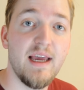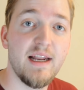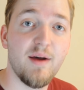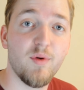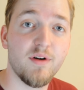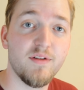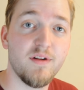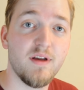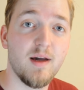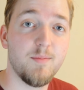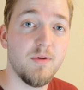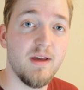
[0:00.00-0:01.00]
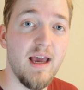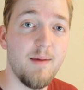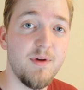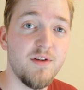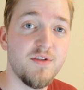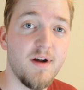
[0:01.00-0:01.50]
and I worked at a couple of
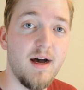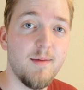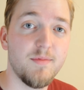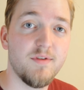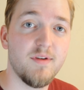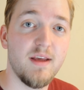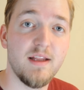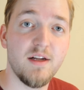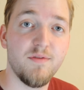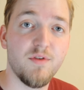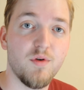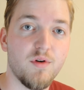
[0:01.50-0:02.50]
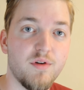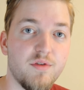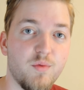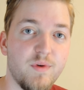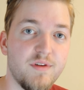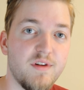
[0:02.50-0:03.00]
cabinet shops, and then of
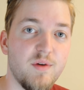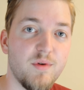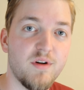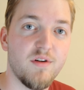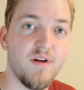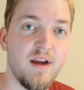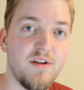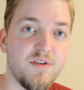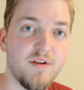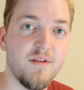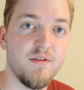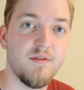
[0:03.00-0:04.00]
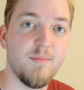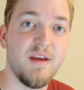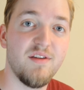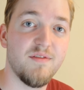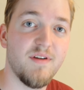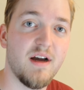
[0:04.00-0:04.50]
course Whiskeywood Creations,
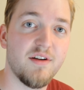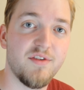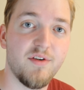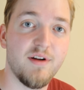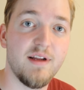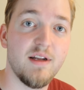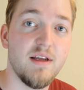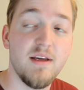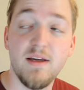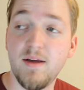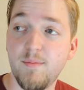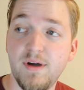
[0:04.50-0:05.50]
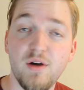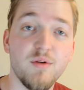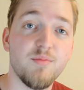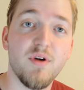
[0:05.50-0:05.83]
manufacturing my own